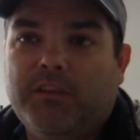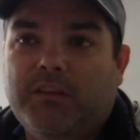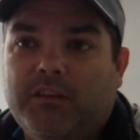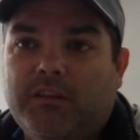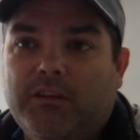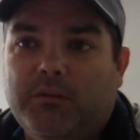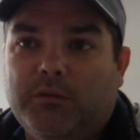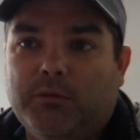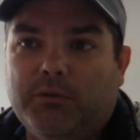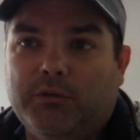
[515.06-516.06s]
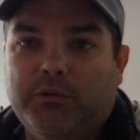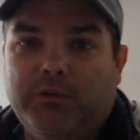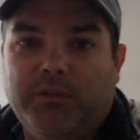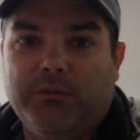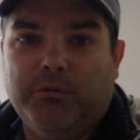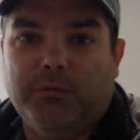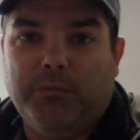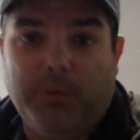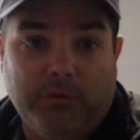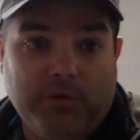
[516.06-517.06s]
we're doing them
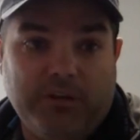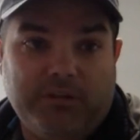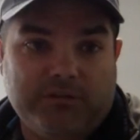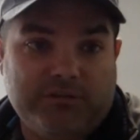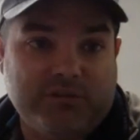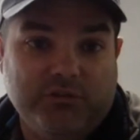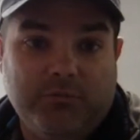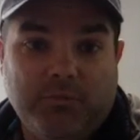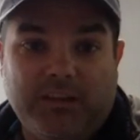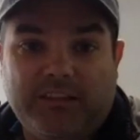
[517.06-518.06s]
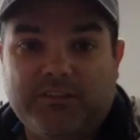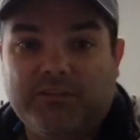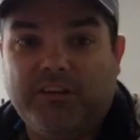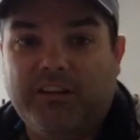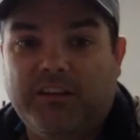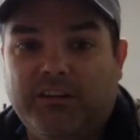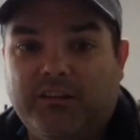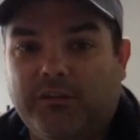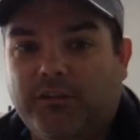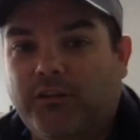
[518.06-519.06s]
remotely through Zoom, like this right here,
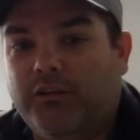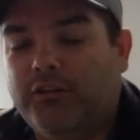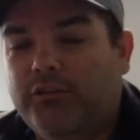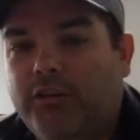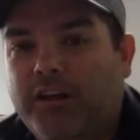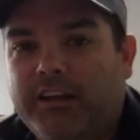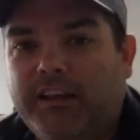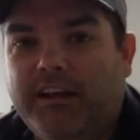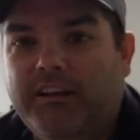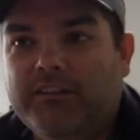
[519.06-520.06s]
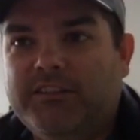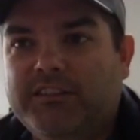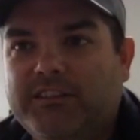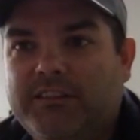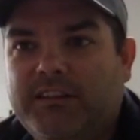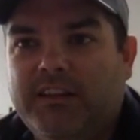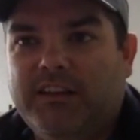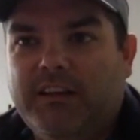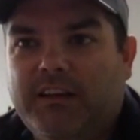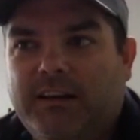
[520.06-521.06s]
or Google Hangouts. And
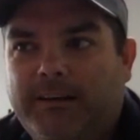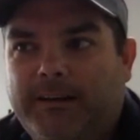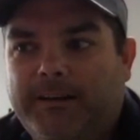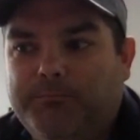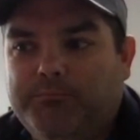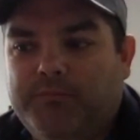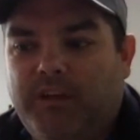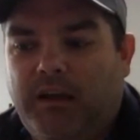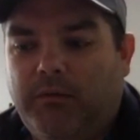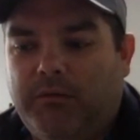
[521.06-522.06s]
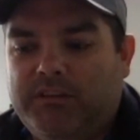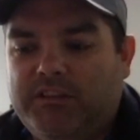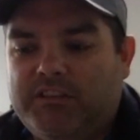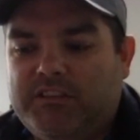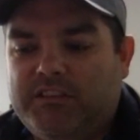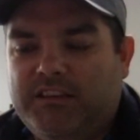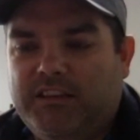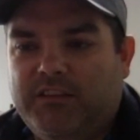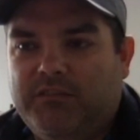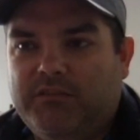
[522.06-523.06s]
I would just,
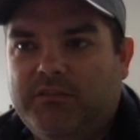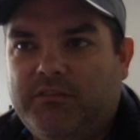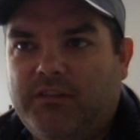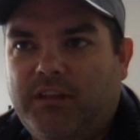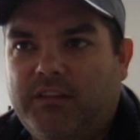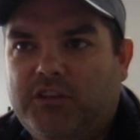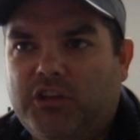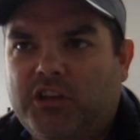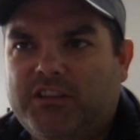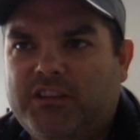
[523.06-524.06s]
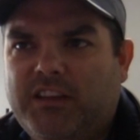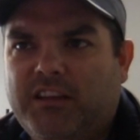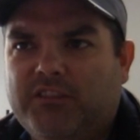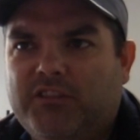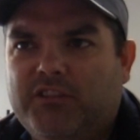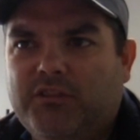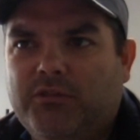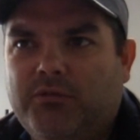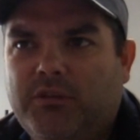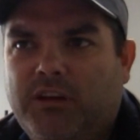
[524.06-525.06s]
it took us a day or
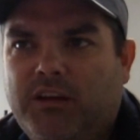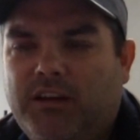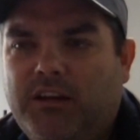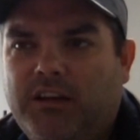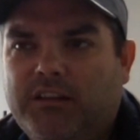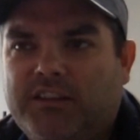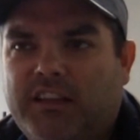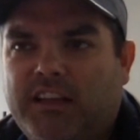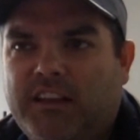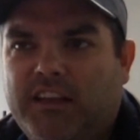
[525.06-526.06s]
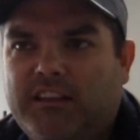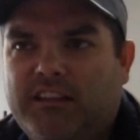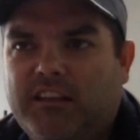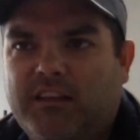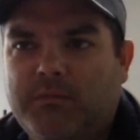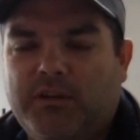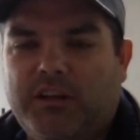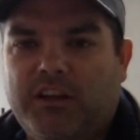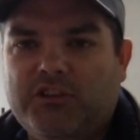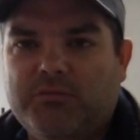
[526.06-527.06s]
two to kind of get the
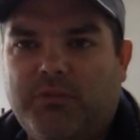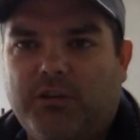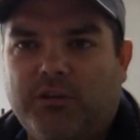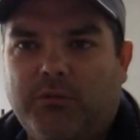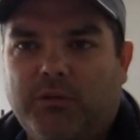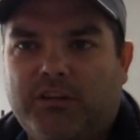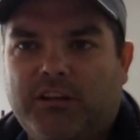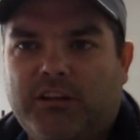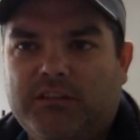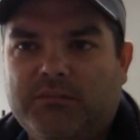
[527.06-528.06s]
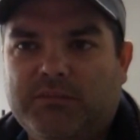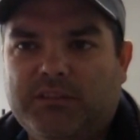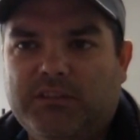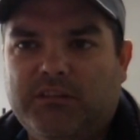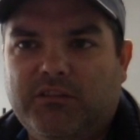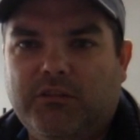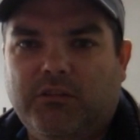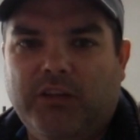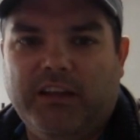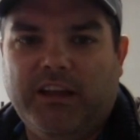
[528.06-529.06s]
communication part worked out. But Google
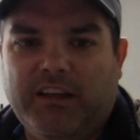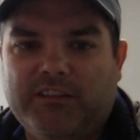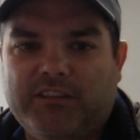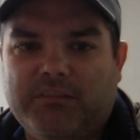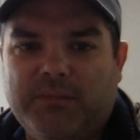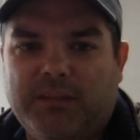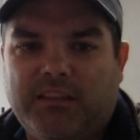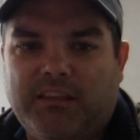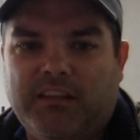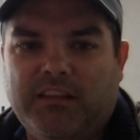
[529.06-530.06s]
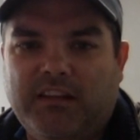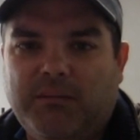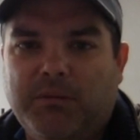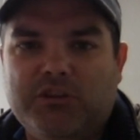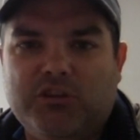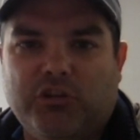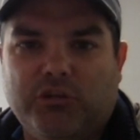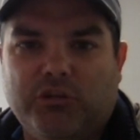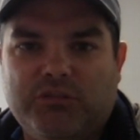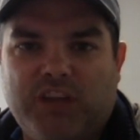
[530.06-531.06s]
Hangouts is a big thing. Get a bunch of group
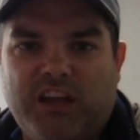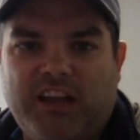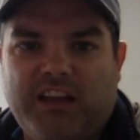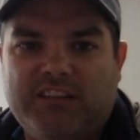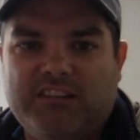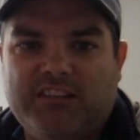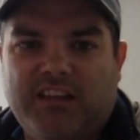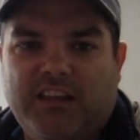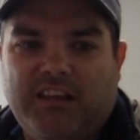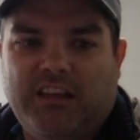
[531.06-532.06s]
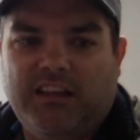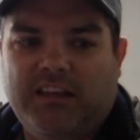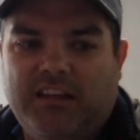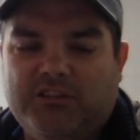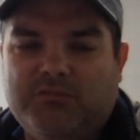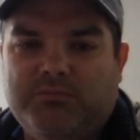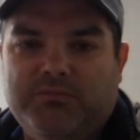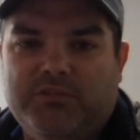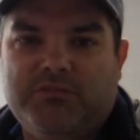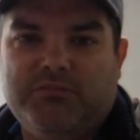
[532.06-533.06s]
chats, and
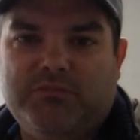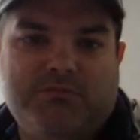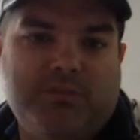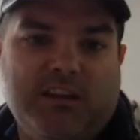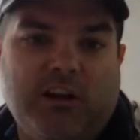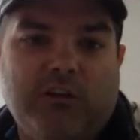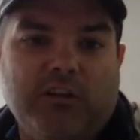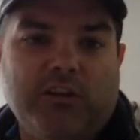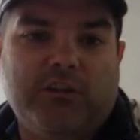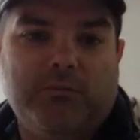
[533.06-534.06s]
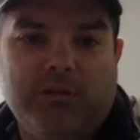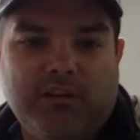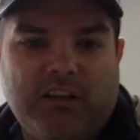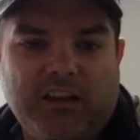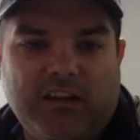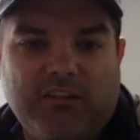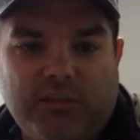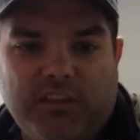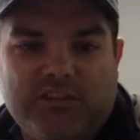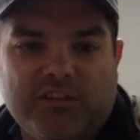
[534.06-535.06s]
just being overly communicative with
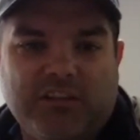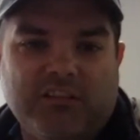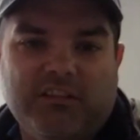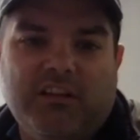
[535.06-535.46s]
each other.